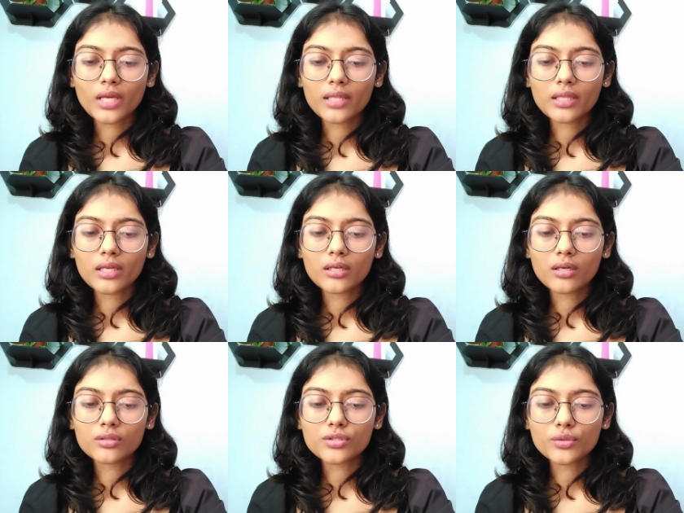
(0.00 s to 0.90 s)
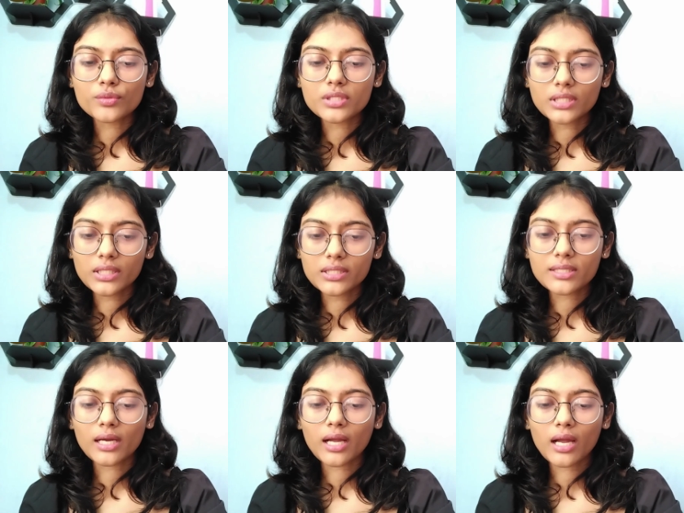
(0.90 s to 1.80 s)
and then uh, choose delete
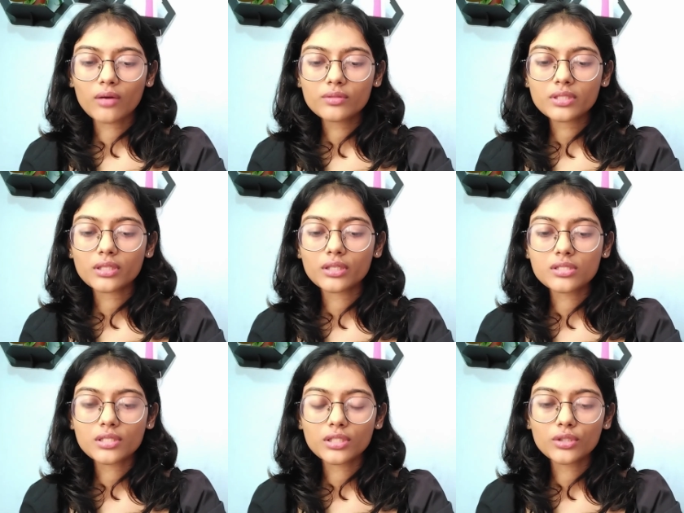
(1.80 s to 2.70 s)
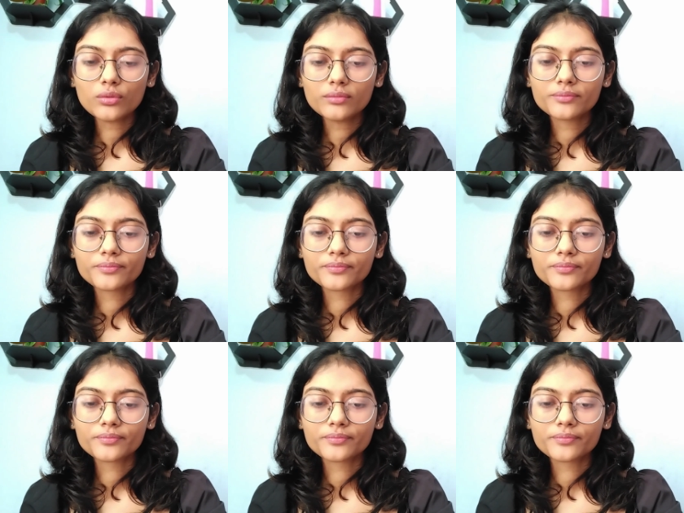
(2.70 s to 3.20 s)
account and continue